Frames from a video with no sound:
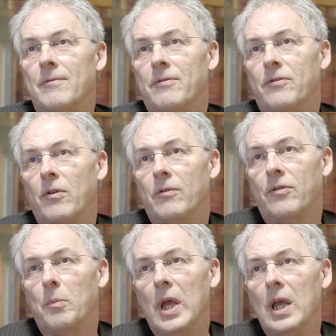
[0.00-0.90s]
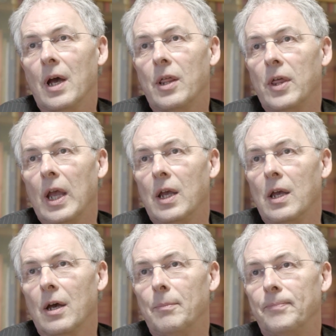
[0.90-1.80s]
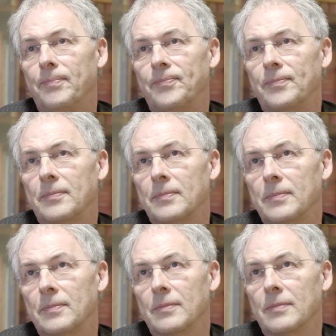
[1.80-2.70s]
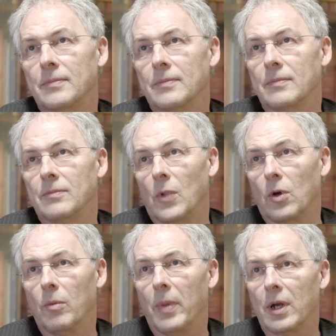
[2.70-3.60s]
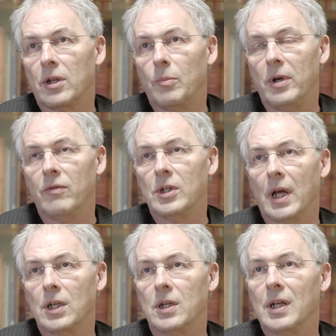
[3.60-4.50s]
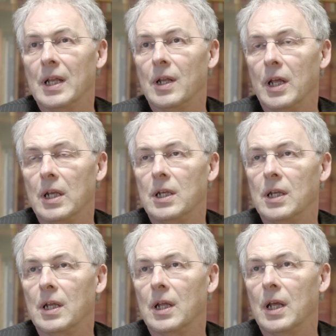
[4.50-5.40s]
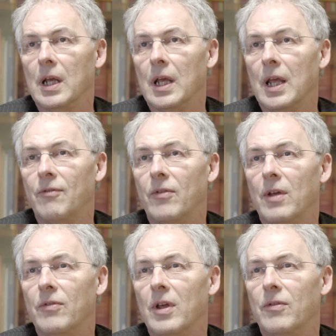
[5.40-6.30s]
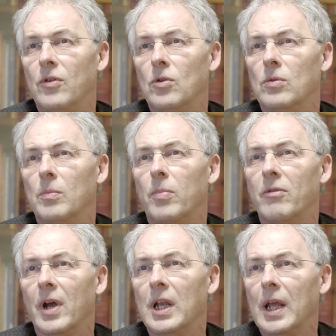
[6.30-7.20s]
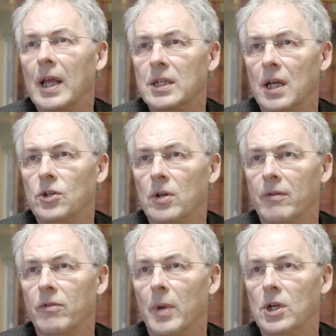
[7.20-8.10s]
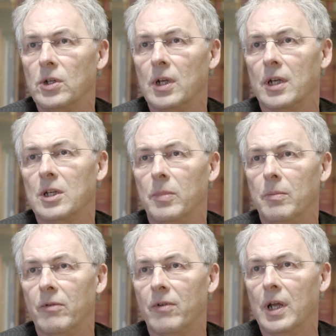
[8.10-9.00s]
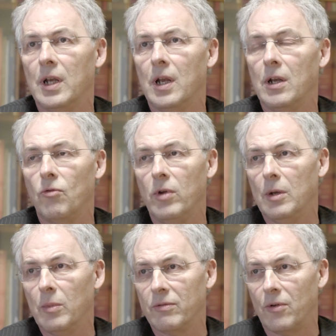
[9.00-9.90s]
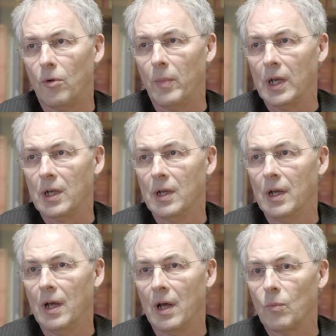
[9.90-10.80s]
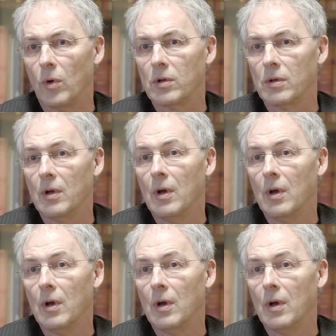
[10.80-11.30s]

For me, I think, well, going back to the previous answer, if you're providing essential information, it has to be provided in a readable format. And what